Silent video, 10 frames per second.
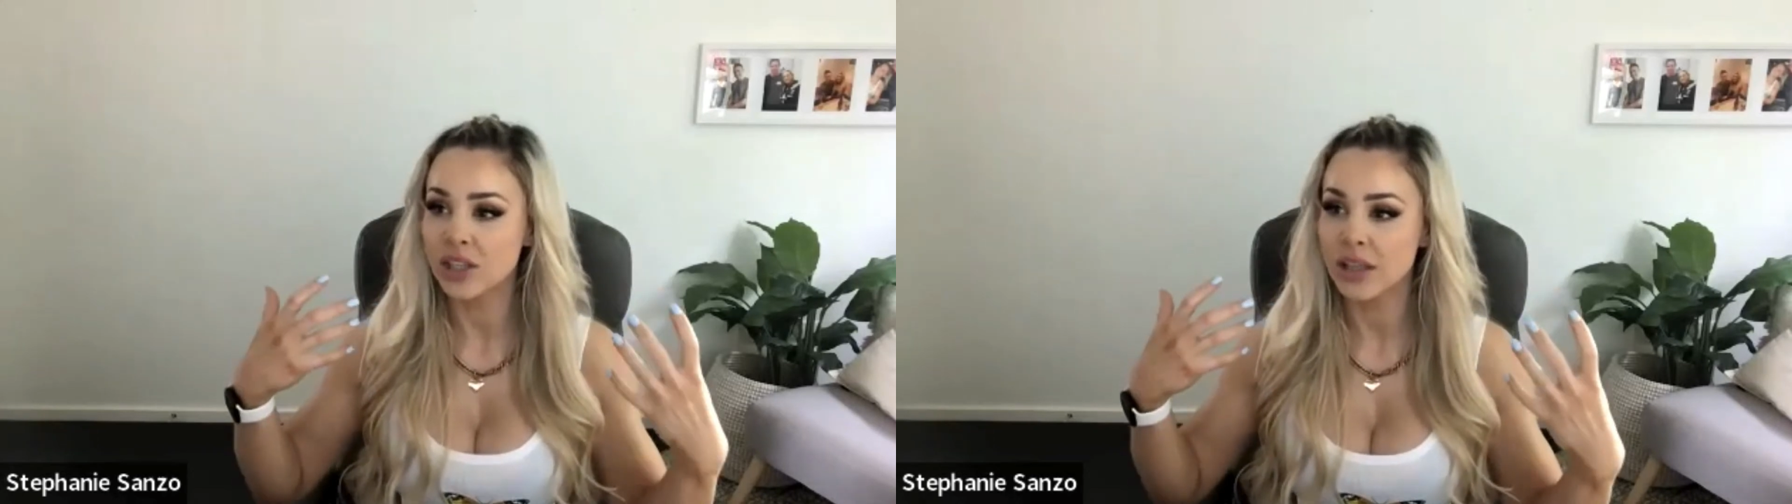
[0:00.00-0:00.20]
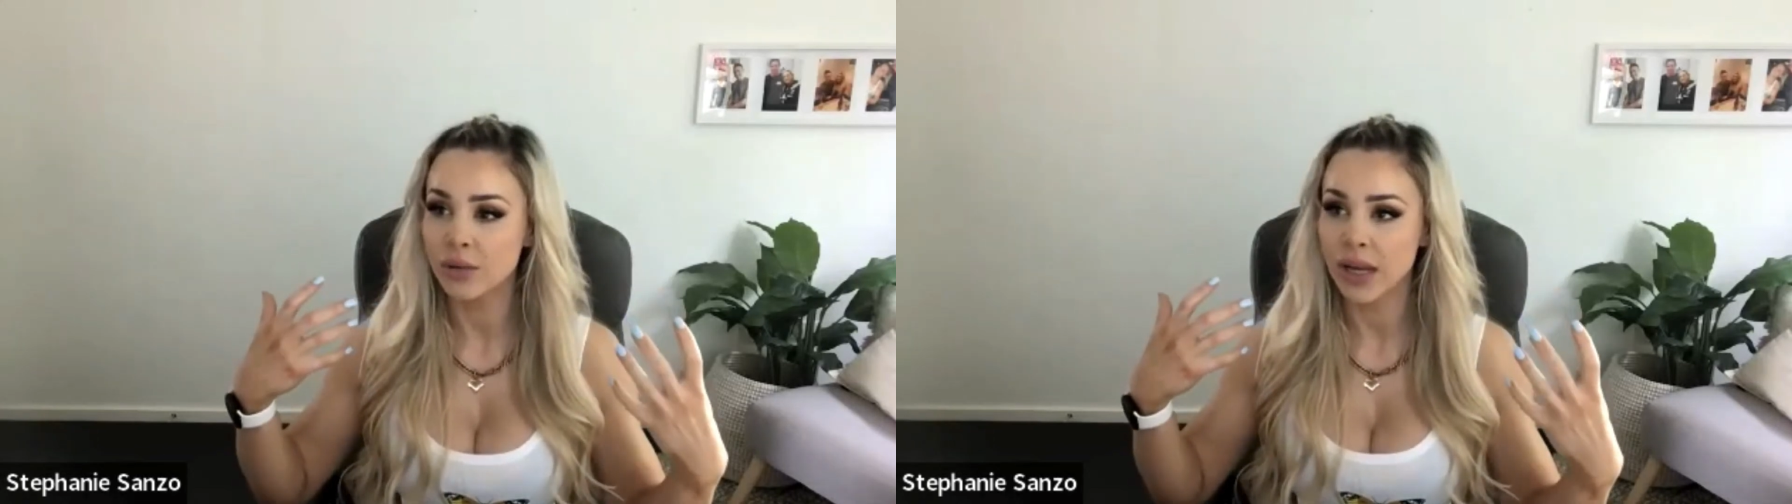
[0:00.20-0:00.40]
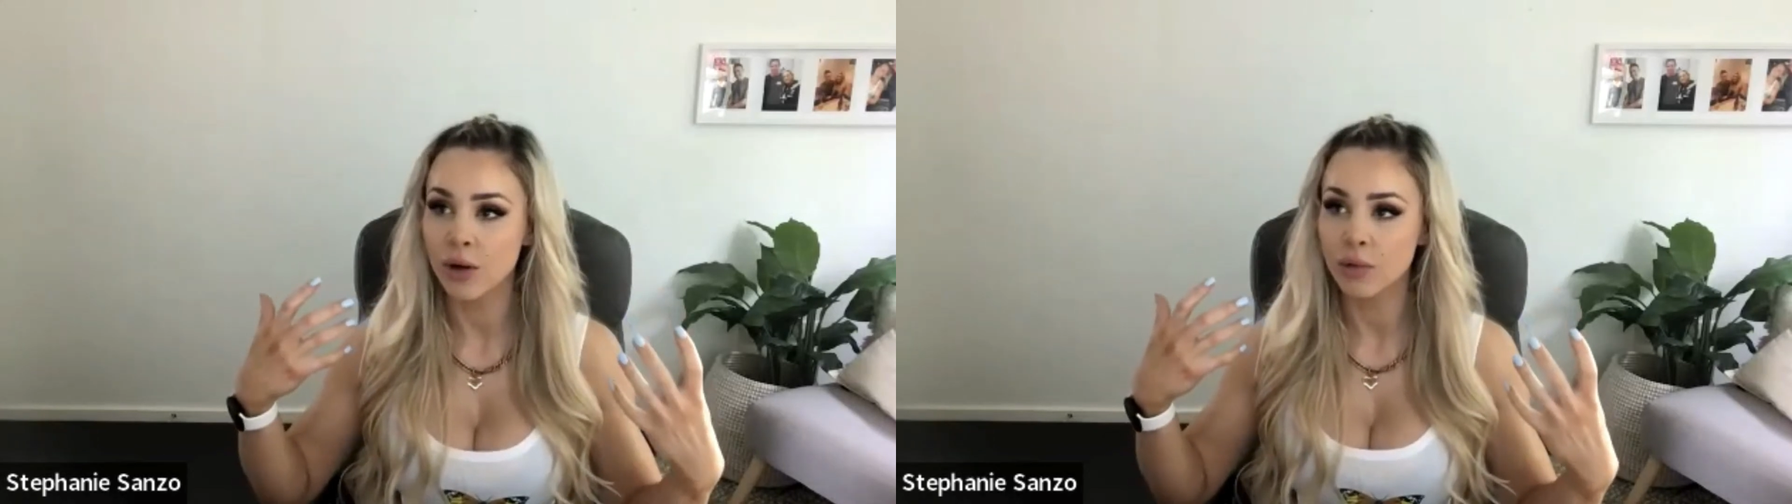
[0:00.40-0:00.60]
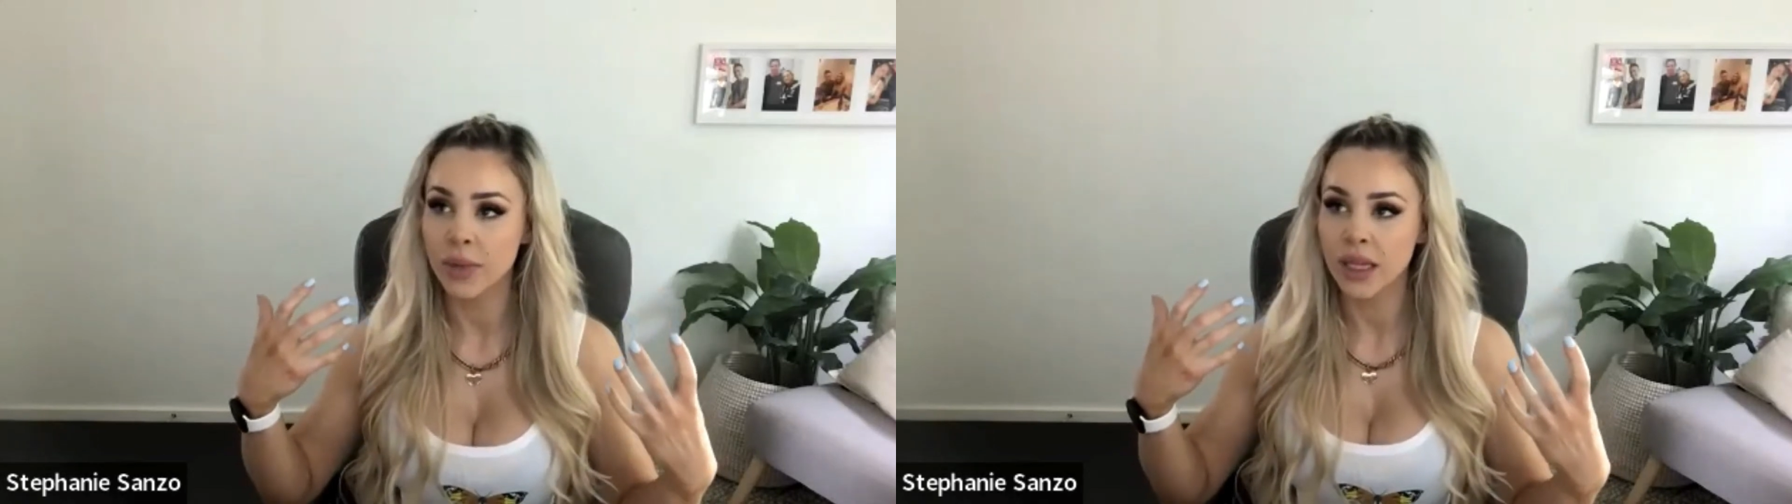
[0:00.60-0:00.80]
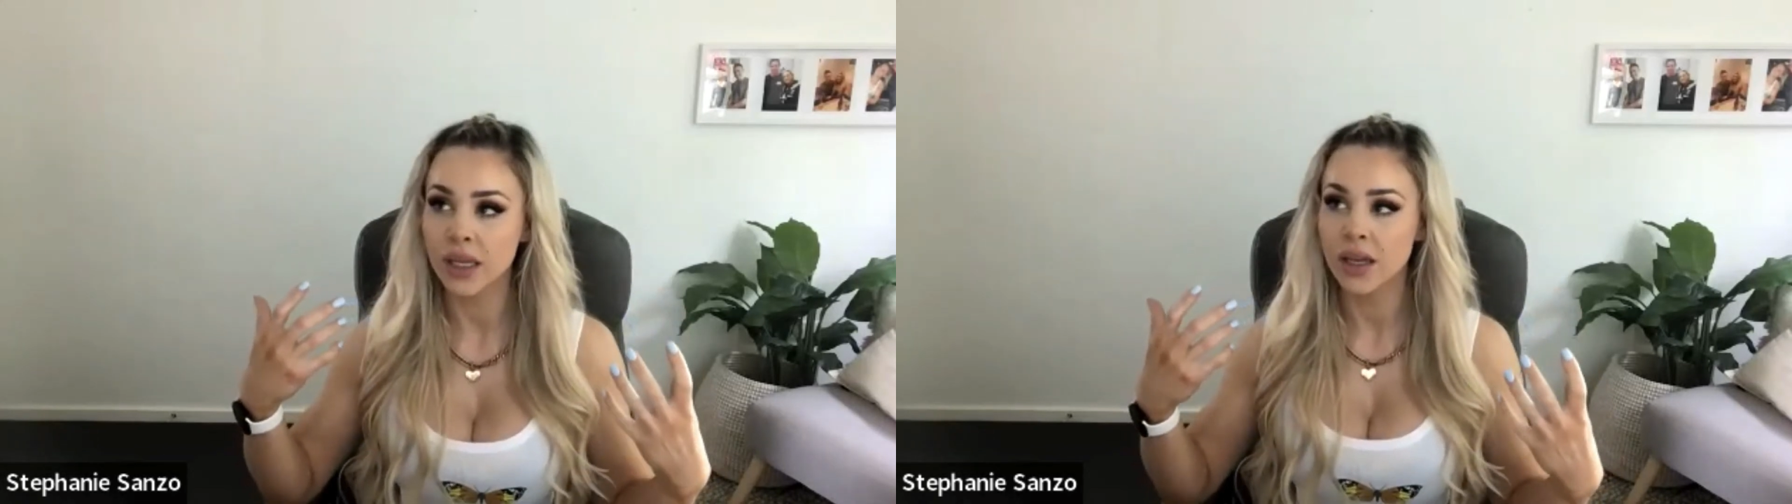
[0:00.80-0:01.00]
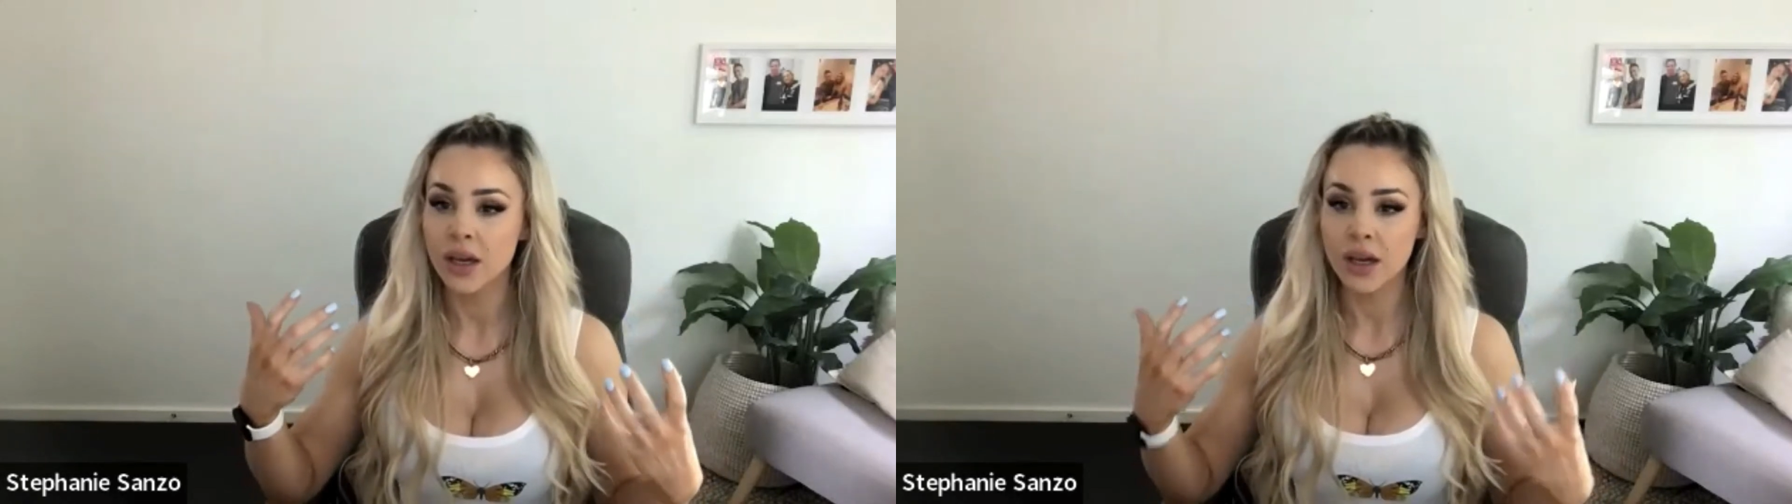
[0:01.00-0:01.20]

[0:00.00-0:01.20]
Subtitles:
that would help me